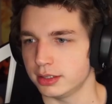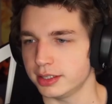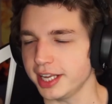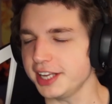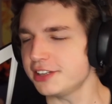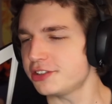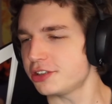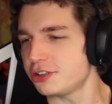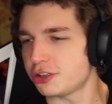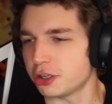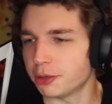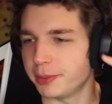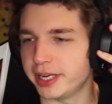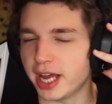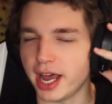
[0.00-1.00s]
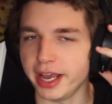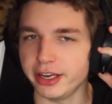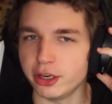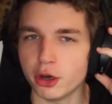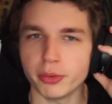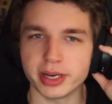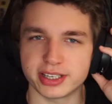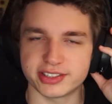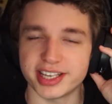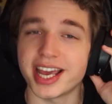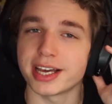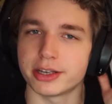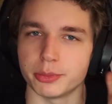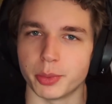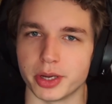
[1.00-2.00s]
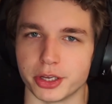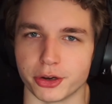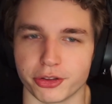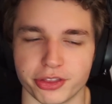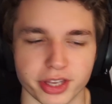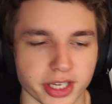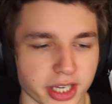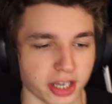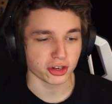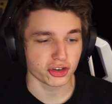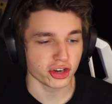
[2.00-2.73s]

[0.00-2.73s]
Ladies and gentlemen, I know exactly what you're thinking.